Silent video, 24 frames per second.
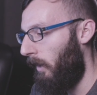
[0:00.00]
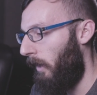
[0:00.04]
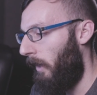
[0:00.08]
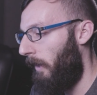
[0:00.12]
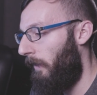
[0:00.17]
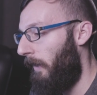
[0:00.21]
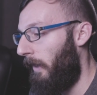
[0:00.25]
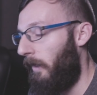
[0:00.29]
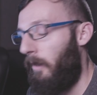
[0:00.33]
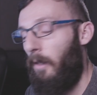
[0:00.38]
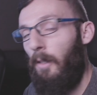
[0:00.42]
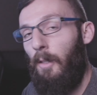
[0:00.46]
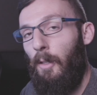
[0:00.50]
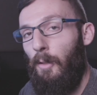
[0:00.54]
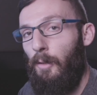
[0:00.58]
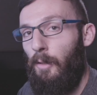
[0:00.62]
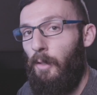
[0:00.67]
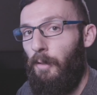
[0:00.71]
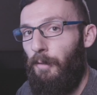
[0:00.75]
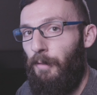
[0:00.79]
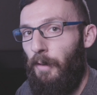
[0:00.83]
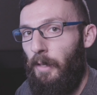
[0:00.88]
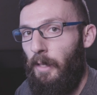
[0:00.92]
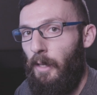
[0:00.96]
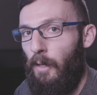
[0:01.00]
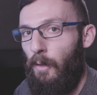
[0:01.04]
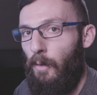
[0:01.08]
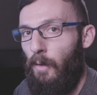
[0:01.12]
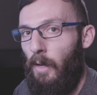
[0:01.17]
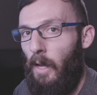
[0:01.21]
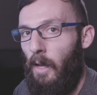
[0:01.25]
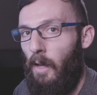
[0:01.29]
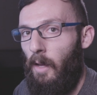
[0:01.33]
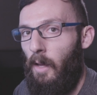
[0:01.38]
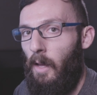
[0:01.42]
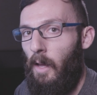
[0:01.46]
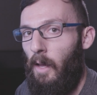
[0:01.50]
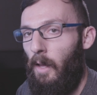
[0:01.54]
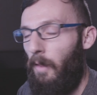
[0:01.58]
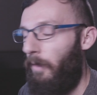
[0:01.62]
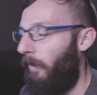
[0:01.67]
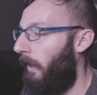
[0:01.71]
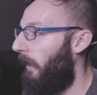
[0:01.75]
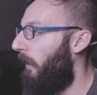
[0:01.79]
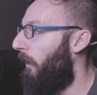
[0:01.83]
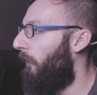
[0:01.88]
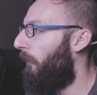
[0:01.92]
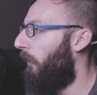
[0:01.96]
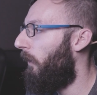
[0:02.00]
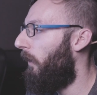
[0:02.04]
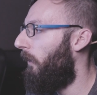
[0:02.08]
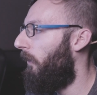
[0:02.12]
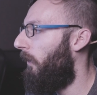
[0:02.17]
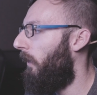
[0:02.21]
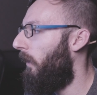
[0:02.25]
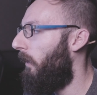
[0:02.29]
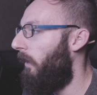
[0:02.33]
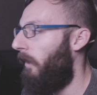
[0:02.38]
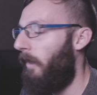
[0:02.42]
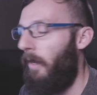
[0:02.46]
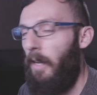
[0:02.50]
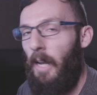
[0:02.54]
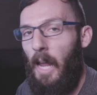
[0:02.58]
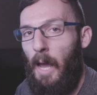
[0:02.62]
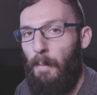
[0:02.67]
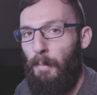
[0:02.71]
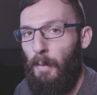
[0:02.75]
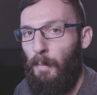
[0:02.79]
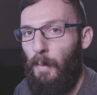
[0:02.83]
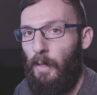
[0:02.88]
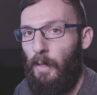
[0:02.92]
And that concludes this video. Thank you for listening, and happy